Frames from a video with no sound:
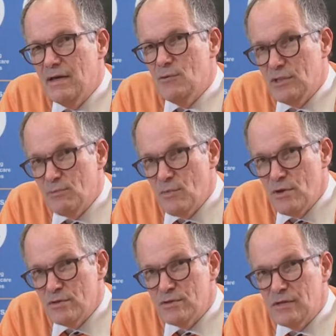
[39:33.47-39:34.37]
With
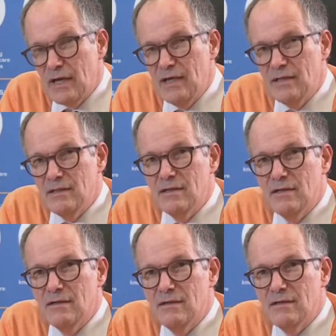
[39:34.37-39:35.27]
MERS
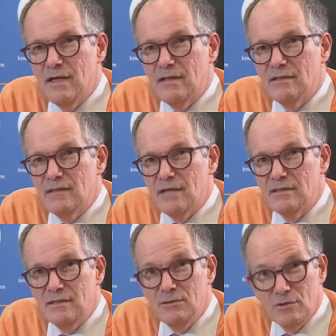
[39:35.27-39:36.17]
that
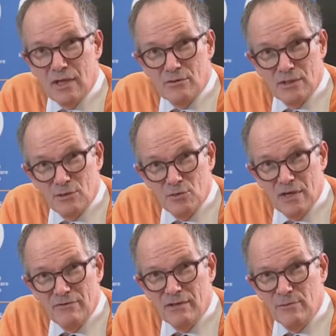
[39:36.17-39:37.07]
started in
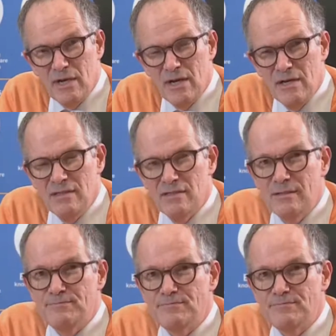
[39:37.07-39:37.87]
2012 in the Middle East,